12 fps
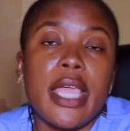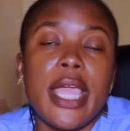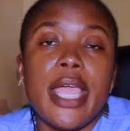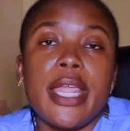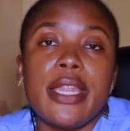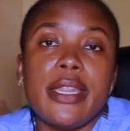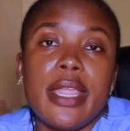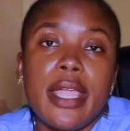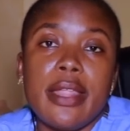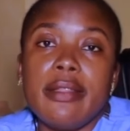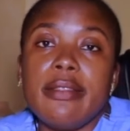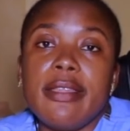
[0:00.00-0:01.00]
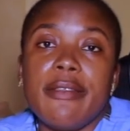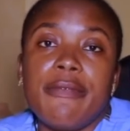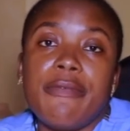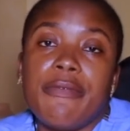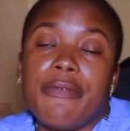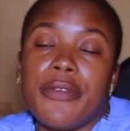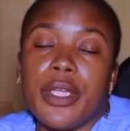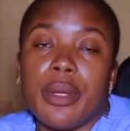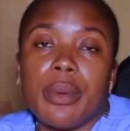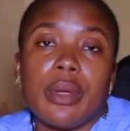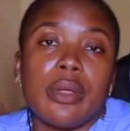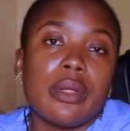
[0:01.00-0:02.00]
and then the
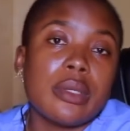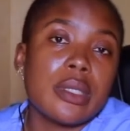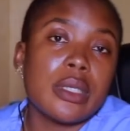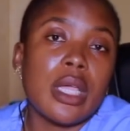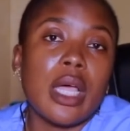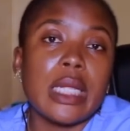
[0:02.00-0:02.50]
various